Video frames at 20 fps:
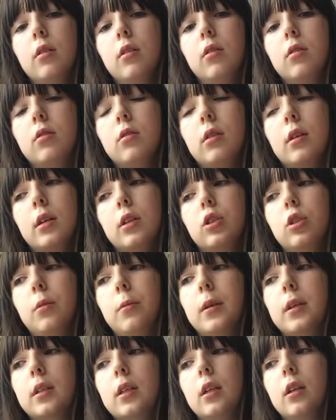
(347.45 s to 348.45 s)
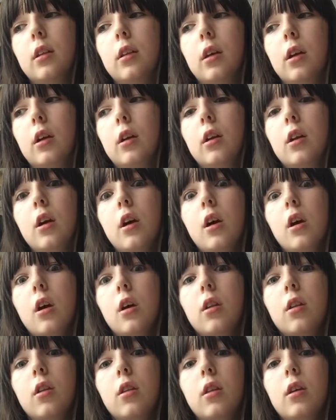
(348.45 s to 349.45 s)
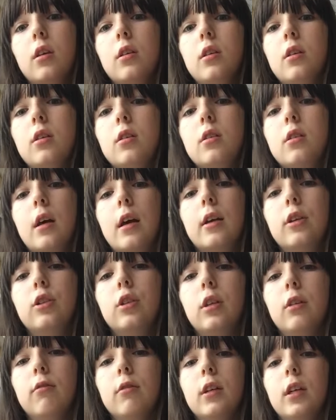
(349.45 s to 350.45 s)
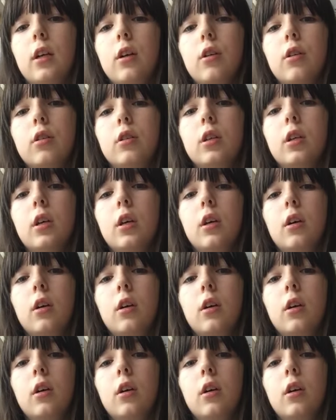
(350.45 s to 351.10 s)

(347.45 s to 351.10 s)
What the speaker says: and doesn't actually mix anything in. This is actually really good.